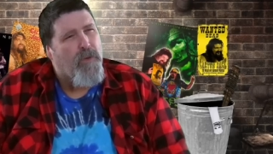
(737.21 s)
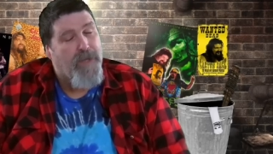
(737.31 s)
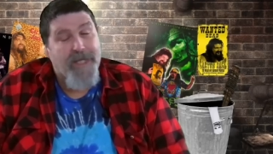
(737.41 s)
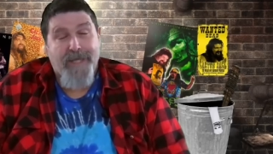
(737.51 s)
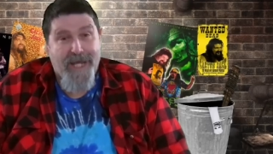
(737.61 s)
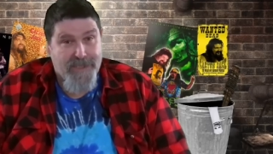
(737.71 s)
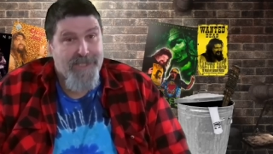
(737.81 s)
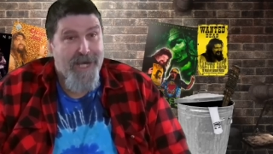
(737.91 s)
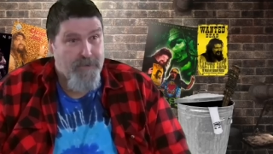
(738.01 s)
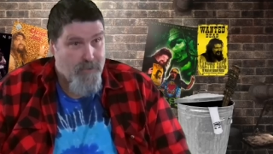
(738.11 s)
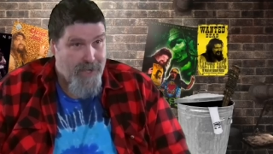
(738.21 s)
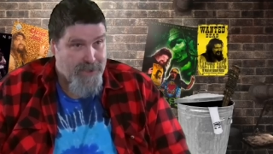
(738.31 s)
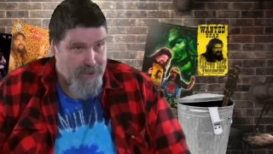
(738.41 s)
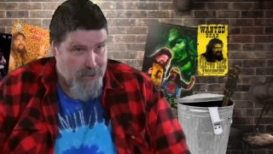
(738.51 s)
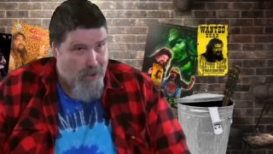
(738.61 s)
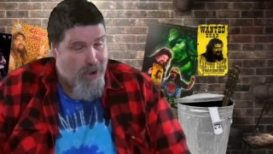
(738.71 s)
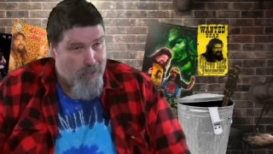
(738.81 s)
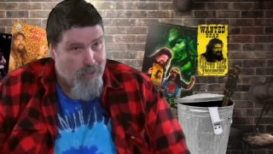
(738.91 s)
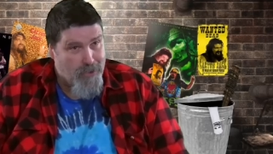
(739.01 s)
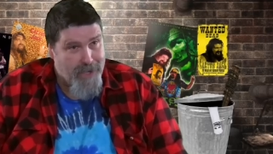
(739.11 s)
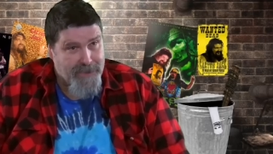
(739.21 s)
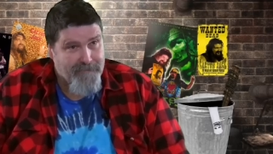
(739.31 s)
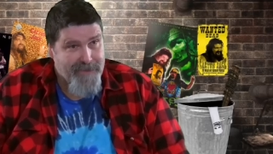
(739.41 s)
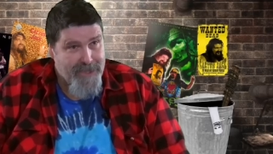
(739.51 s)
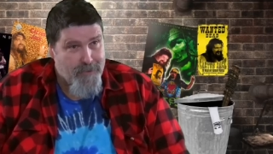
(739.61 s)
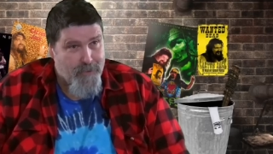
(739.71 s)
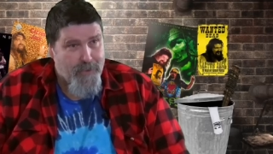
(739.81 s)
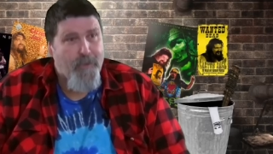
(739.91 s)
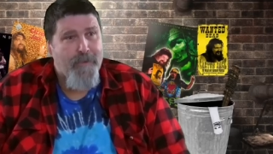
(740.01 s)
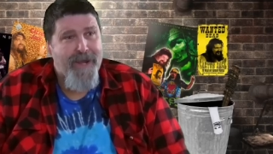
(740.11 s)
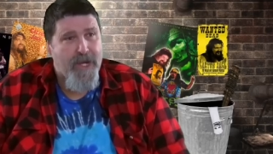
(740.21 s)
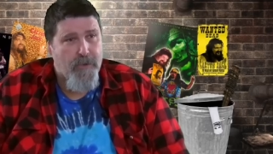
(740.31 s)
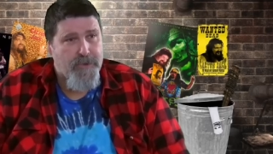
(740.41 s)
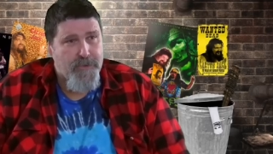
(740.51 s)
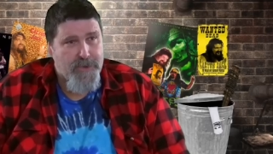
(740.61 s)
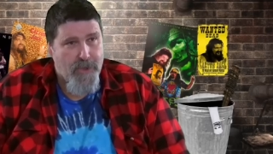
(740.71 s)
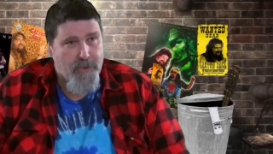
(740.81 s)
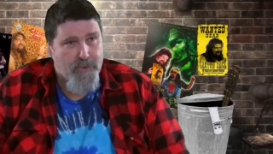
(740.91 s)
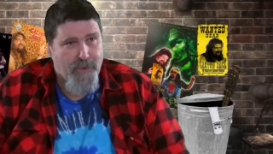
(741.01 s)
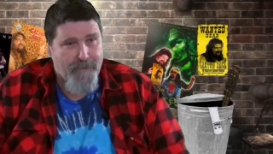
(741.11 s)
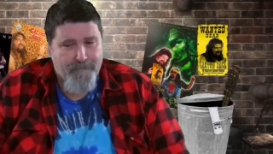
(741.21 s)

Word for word: Like last night, I was watching Law and Order SVU, one of my go-to shows when